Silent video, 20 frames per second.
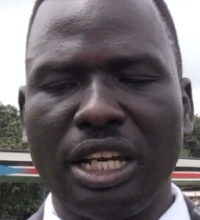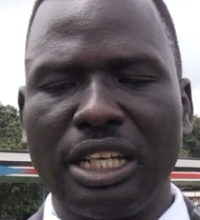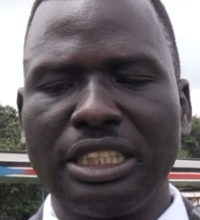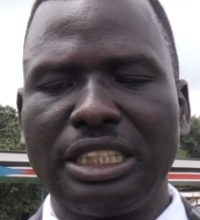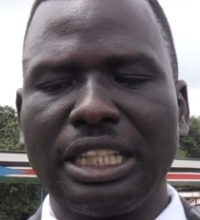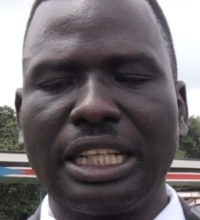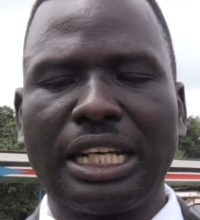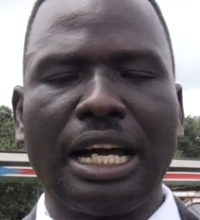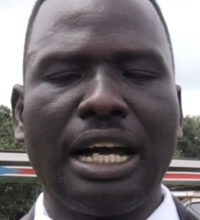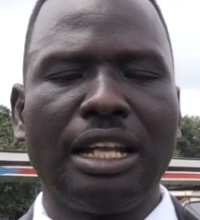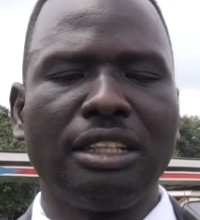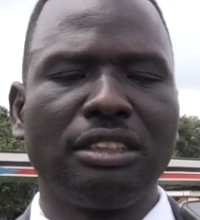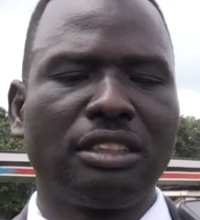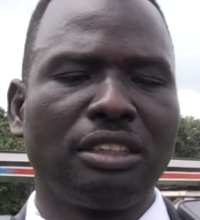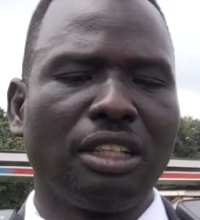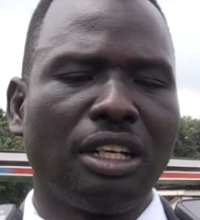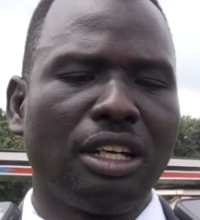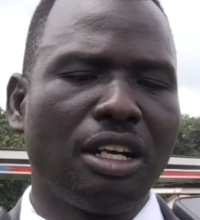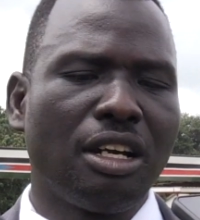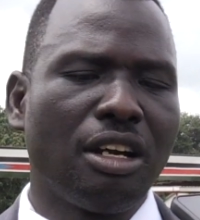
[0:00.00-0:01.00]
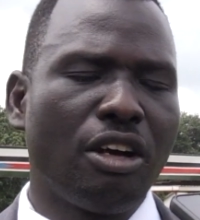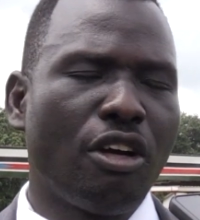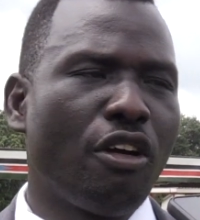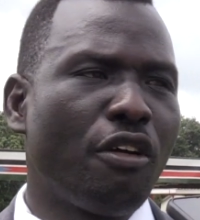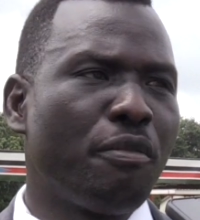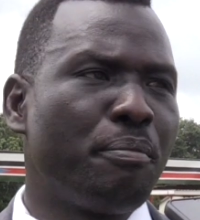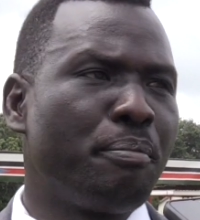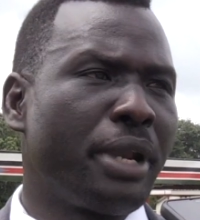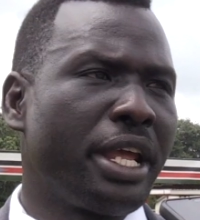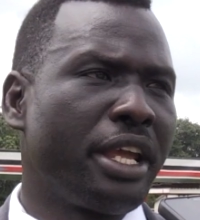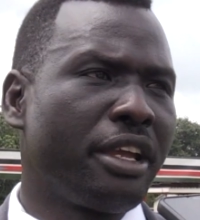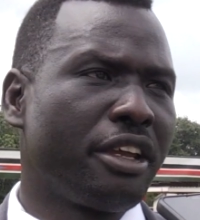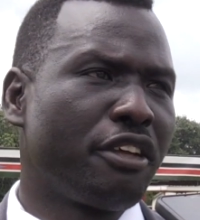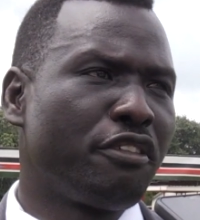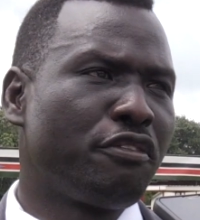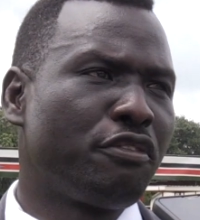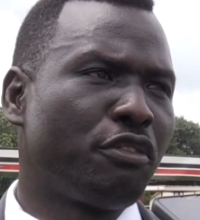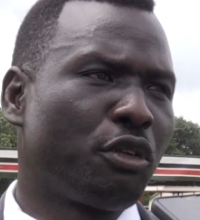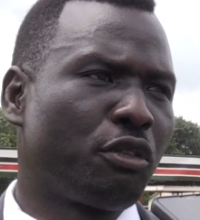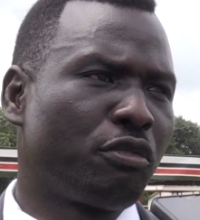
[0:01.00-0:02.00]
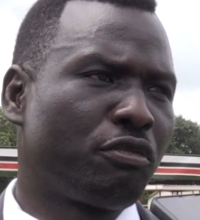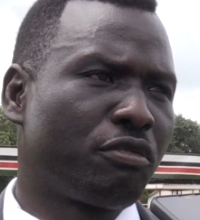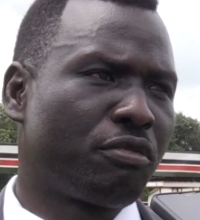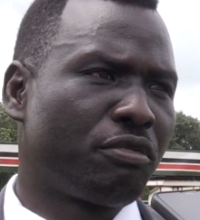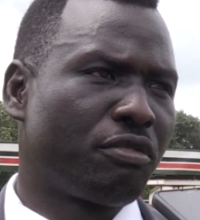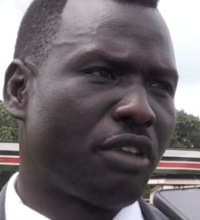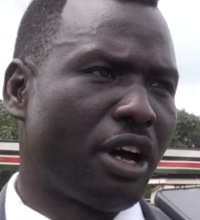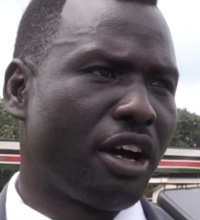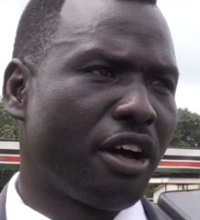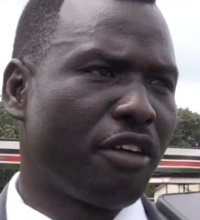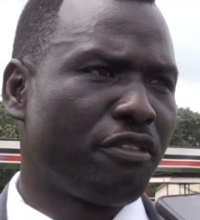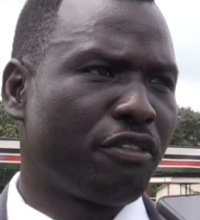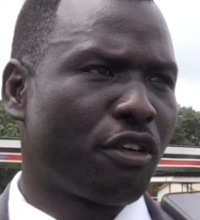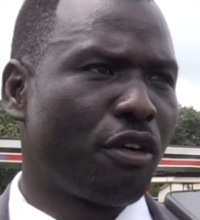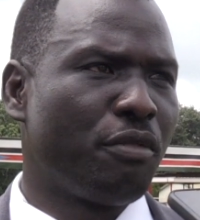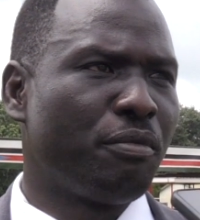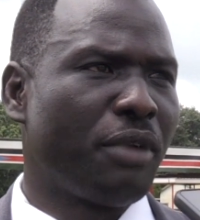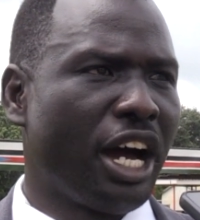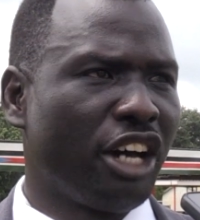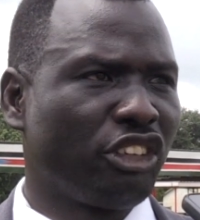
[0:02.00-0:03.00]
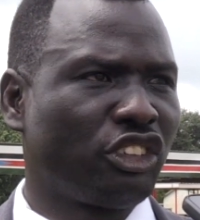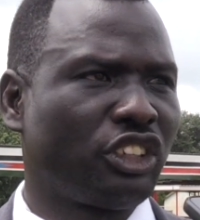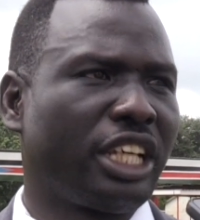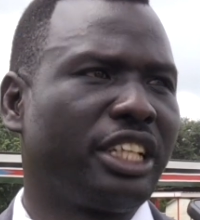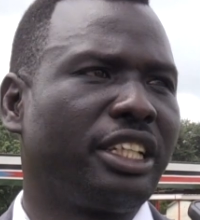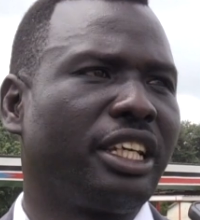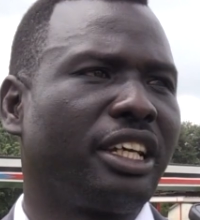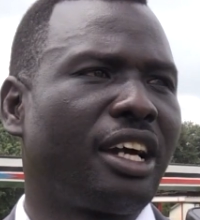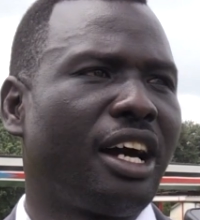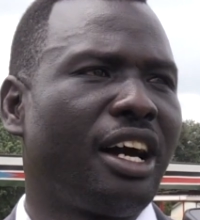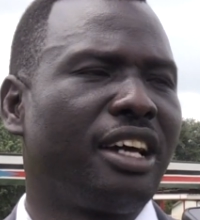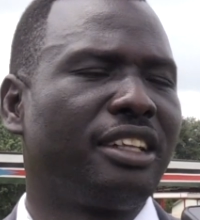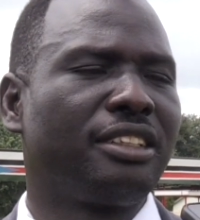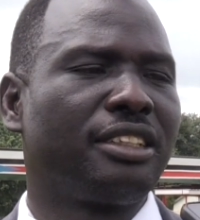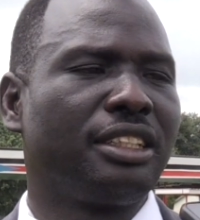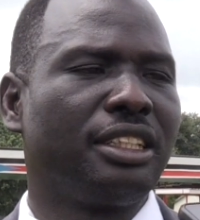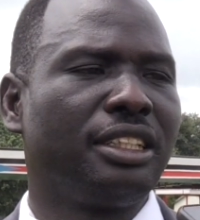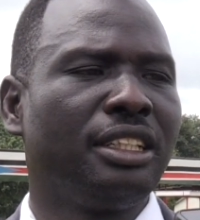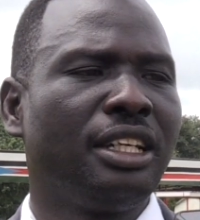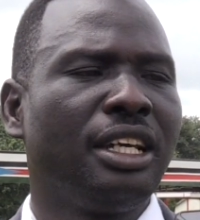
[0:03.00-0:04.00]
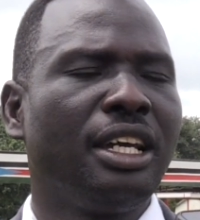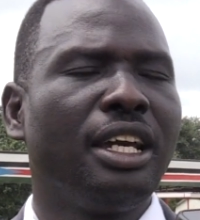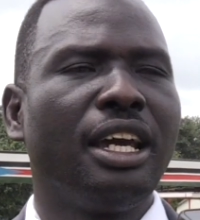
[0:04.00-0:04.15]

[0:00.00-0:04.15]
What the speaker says: and the culture of bringing food from outside the country.